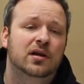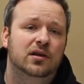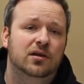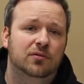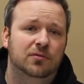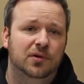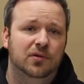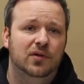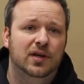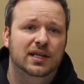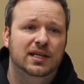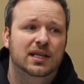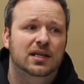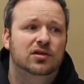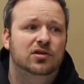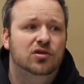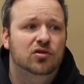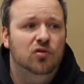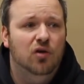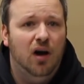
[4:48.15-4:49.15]
you really
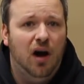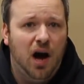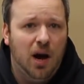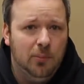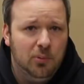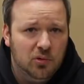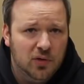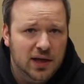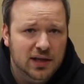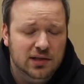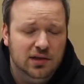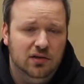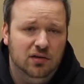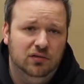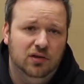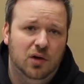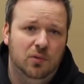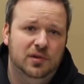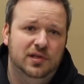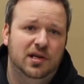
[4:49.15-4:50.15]
need to operate to the
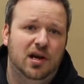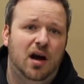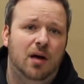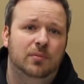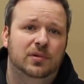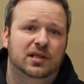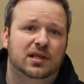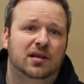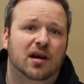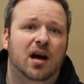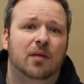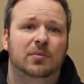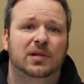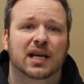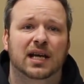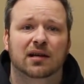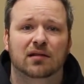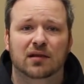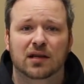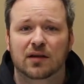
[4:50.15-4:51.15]
lowest common
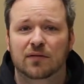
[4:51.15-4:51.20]
denominator.